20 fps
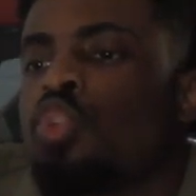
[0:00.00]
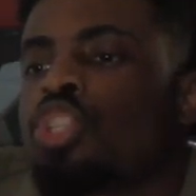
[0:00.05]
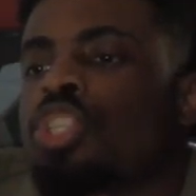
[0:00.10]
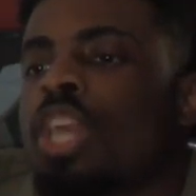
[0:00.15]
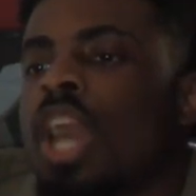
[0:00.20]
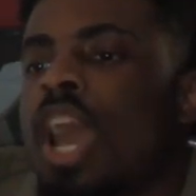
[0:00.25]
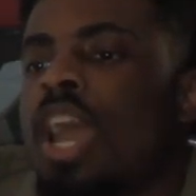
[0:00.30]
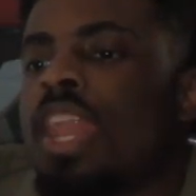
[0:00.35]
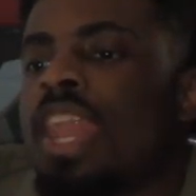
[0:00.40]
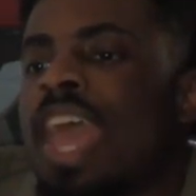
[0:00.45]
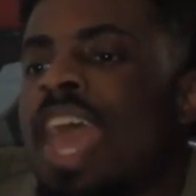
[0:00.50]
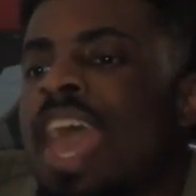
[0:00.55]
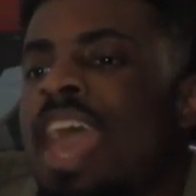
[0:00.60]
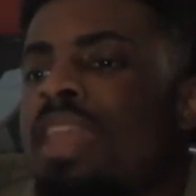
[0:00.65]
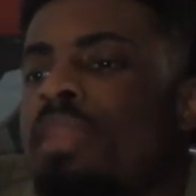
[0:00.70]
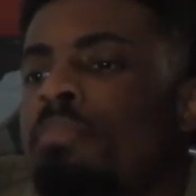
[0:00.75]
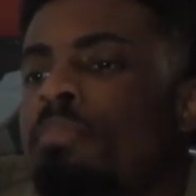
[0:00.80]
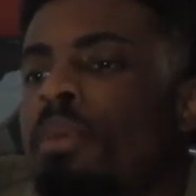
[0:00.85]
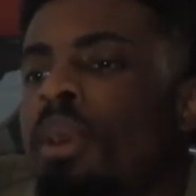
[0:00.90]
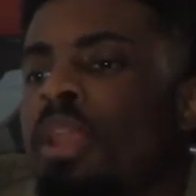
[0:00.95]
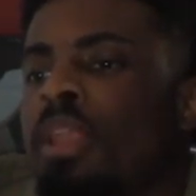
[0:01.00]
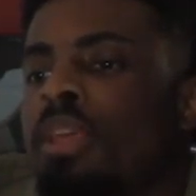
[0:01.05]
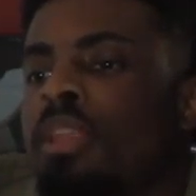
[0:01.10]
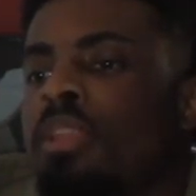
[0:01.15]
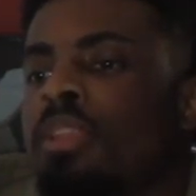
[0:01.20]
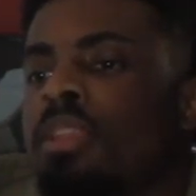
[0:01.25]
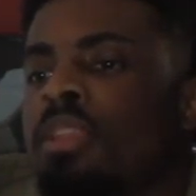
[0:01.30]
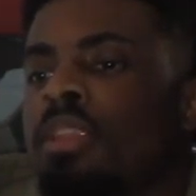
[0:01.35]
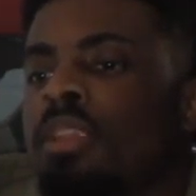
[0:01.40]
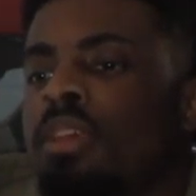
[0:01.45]
got
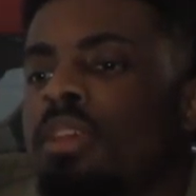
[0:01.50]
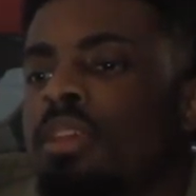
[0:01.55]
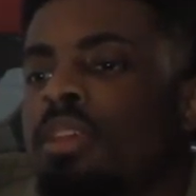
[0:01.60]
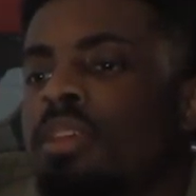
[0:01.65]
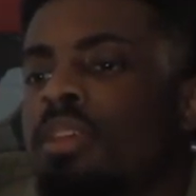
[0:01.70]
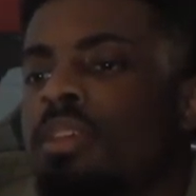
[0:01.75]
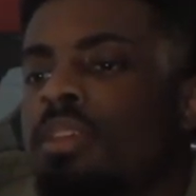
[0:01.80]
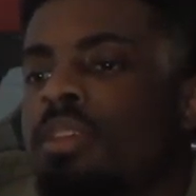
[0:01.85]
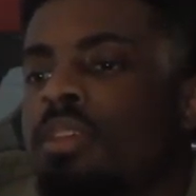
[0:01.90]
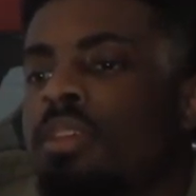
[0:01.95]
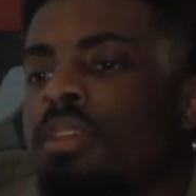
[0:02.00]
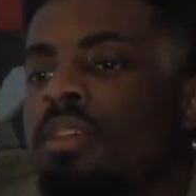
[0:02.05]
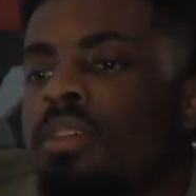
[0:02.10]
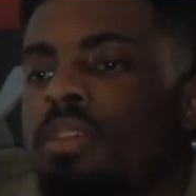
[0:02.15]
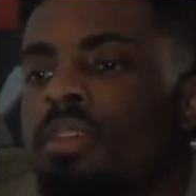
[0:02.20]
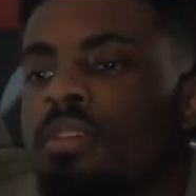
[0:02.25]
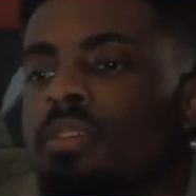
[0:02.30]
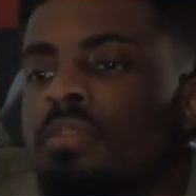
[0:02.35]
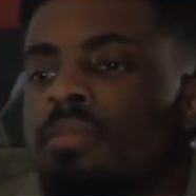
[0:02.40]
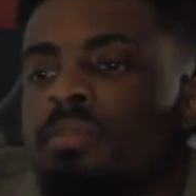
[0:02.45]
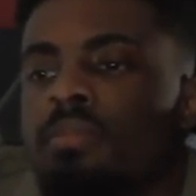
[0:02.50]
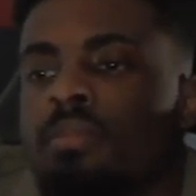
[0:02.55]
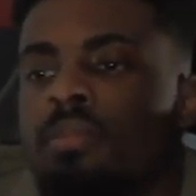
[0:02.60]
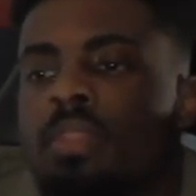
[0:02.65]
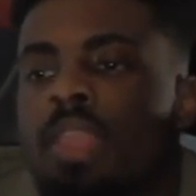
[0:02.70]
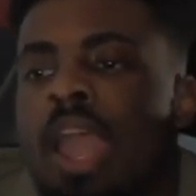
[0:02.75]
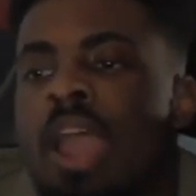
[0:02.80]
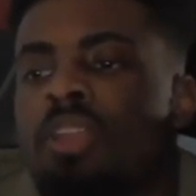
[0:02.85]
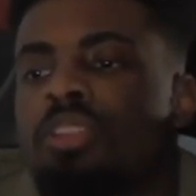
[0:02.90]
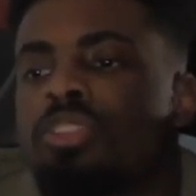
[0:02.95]
headbutted.
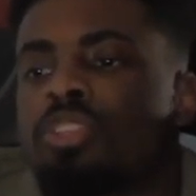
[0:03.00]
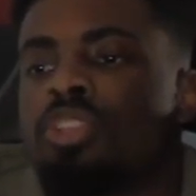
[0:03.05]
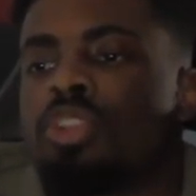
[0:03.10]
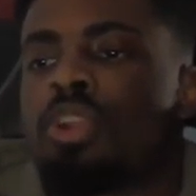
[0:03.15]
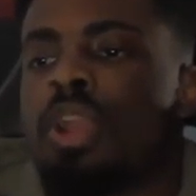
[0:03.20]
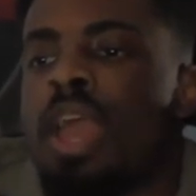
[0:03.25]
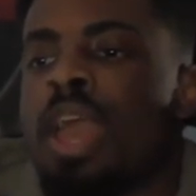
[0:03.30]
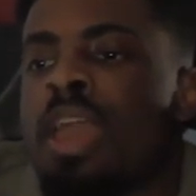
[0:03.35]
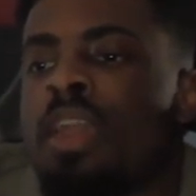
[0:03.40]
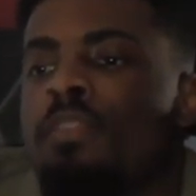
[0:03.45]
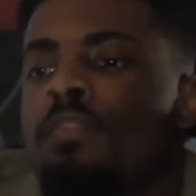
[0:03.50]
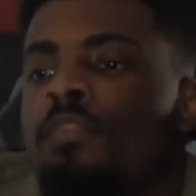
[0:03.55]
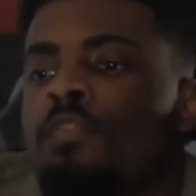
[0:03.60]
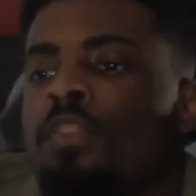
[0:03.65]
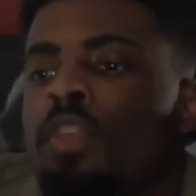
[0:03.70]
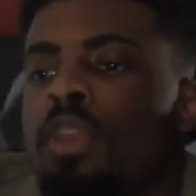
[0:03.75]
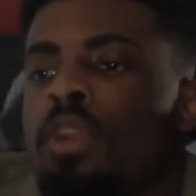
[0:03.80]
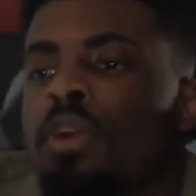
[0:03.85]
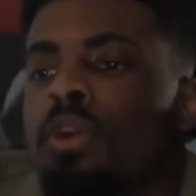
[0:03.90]
How does your head feel?